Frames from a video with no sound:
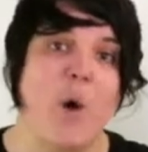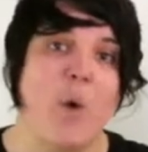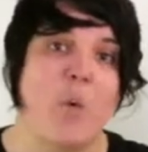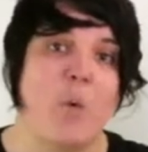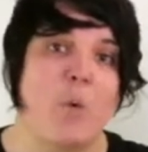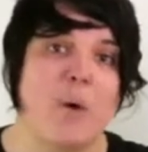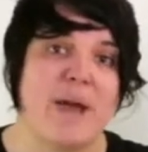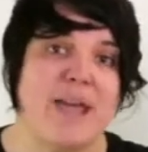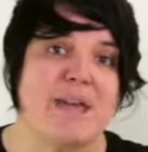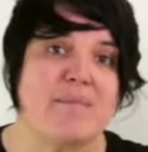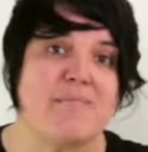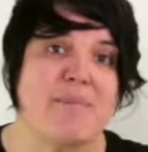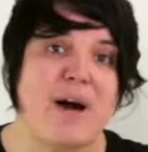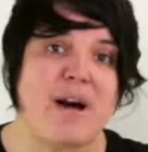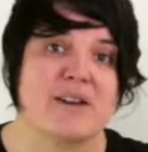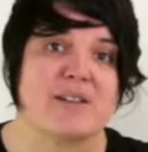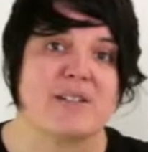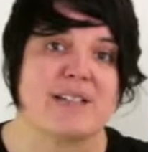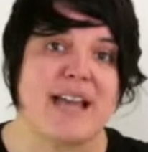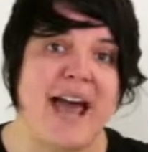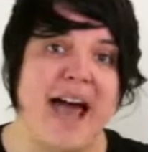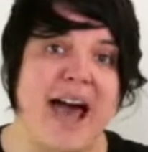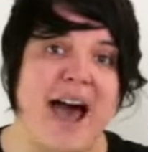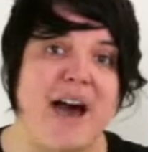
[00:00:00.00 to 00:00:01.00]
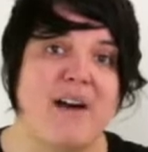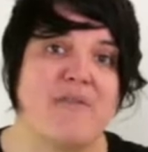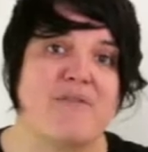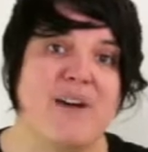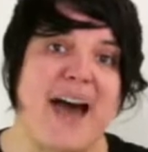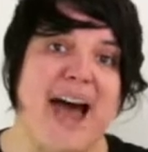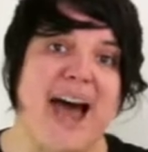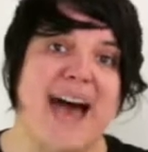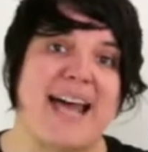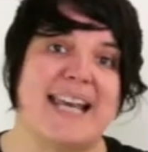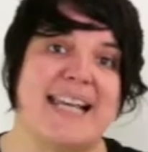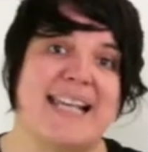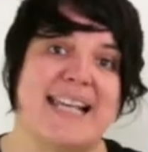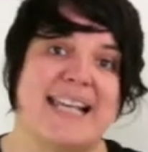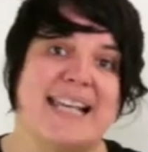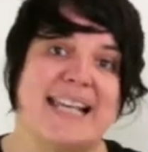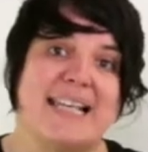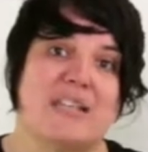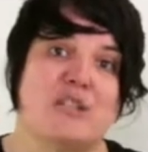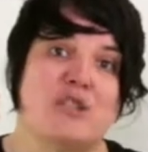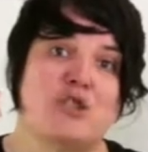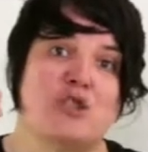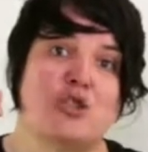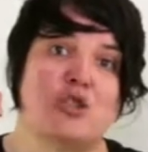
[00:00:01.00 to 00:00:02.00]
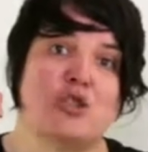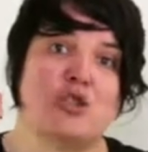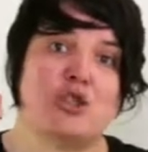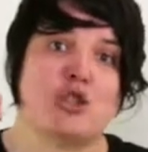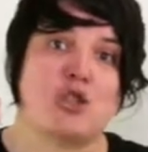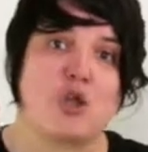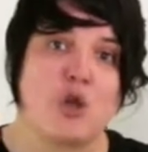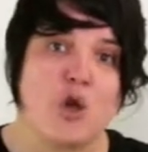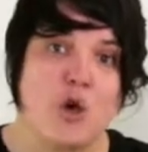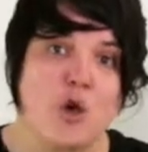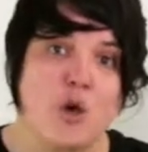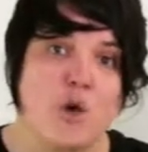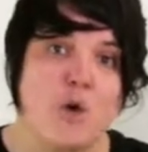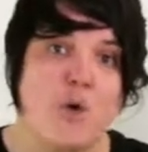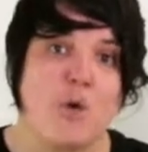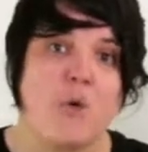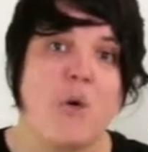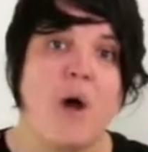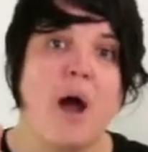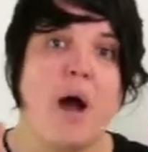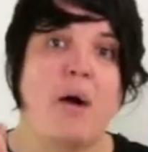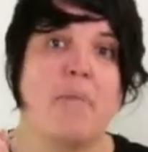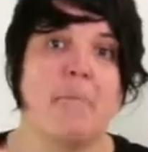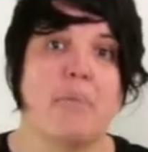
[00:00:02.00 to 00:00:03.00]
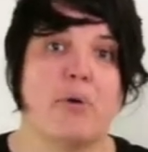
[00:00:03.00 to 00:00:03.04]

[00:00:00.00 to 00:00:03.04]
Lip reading: We must have at least 2